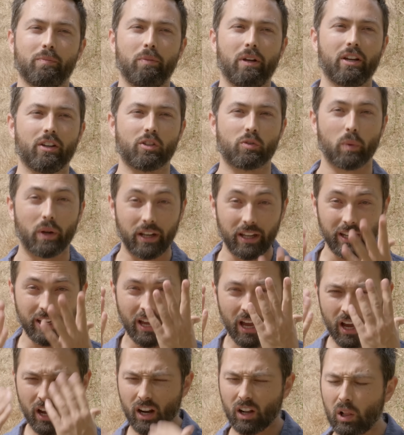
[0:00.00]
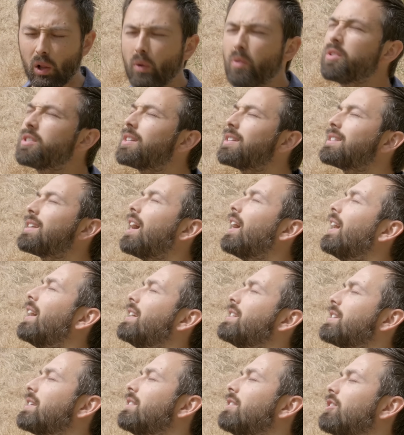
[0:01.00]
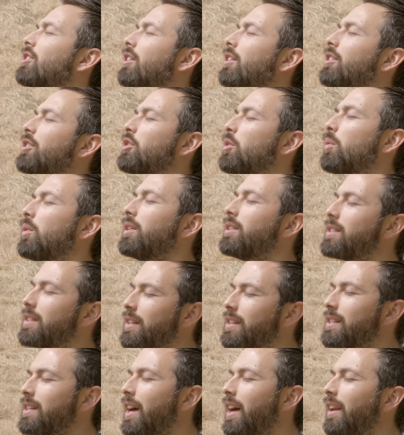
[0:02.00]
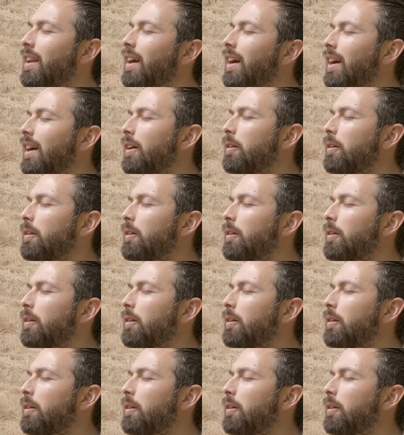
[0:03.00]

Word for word: because when he closed his eyes and turned towards the sun,